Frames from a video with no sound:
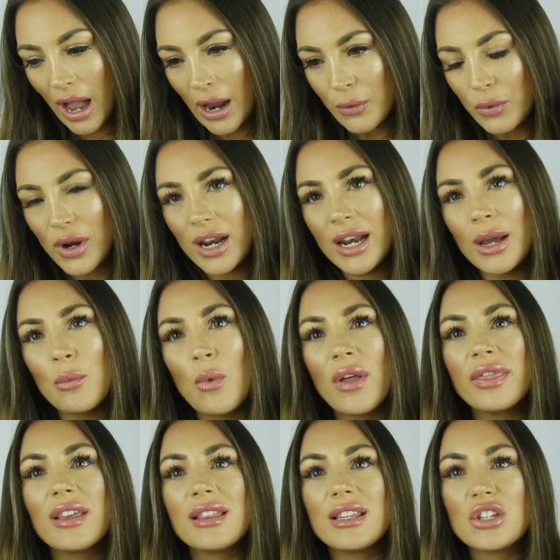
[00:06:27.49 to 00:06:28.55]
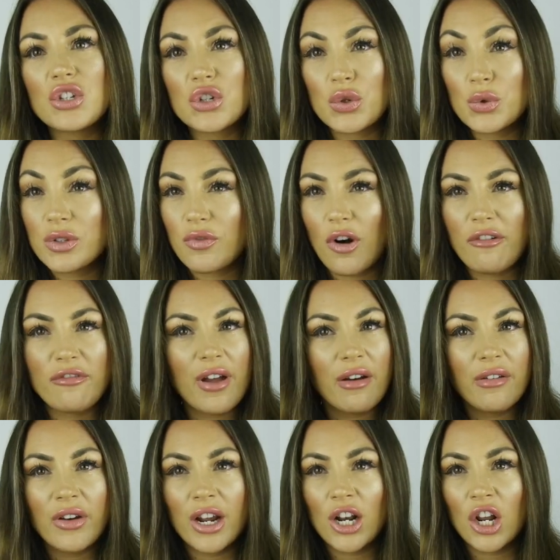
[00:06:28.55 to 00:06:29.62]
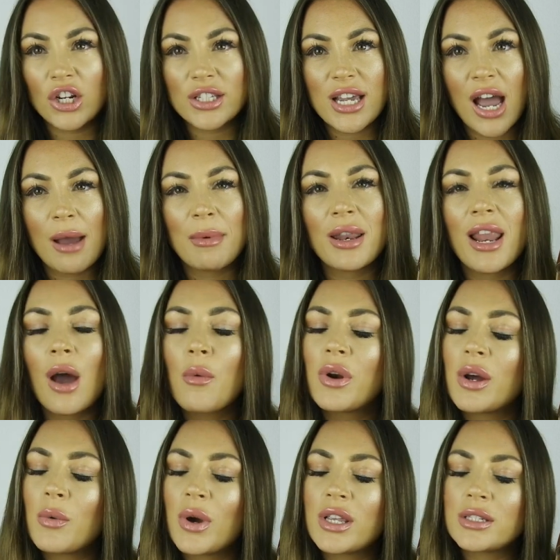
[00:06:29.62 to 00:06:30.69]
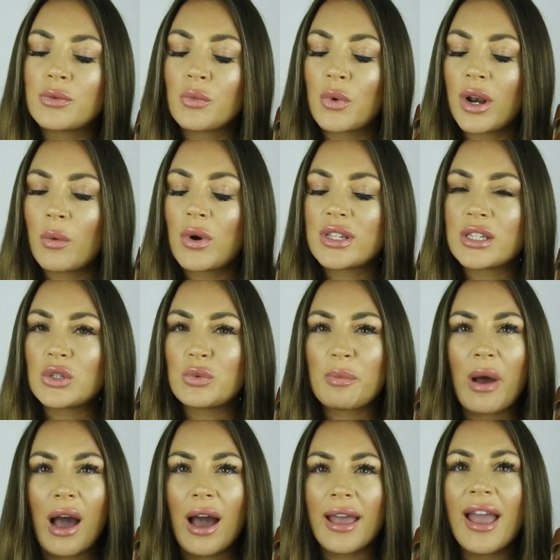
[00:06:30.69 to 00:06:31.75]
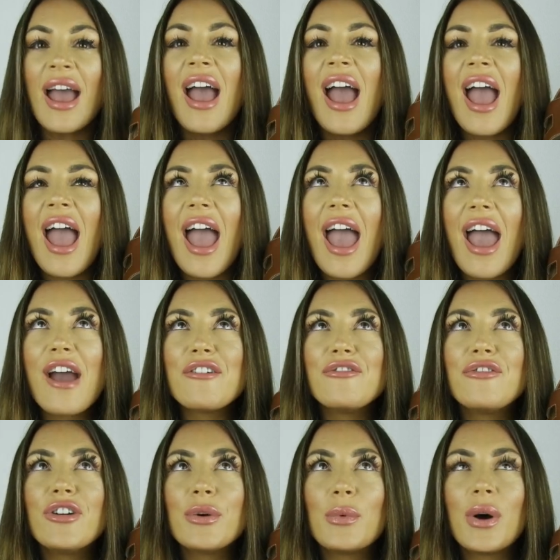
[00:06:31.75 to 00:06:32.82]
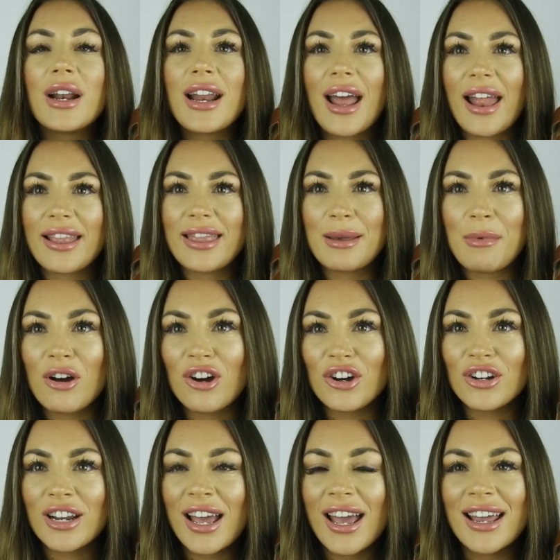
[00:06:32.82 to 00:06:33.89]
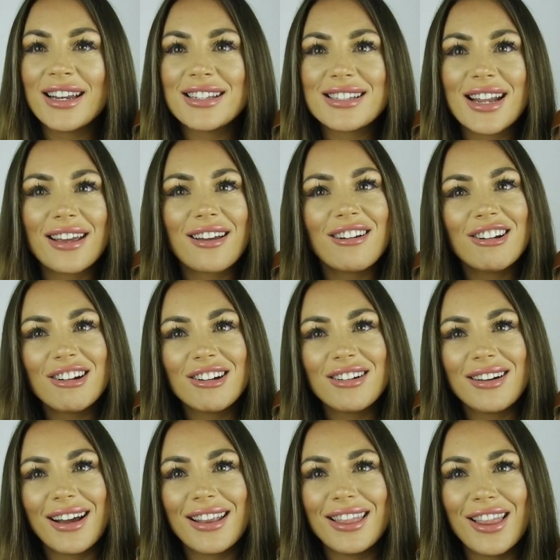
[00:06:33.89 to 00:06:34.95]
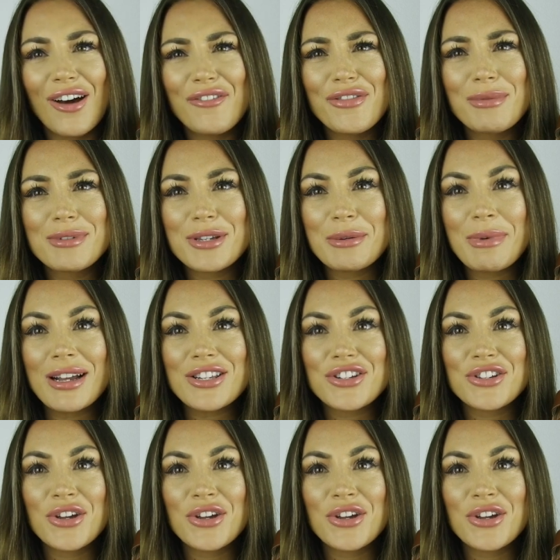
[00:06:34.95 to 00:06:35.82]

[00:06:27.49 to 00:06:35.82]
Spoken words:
I really wanted these shoes for a very, very long time. And now when I was in Dubai, everyone had them on, and it's like, oh, I love them so much.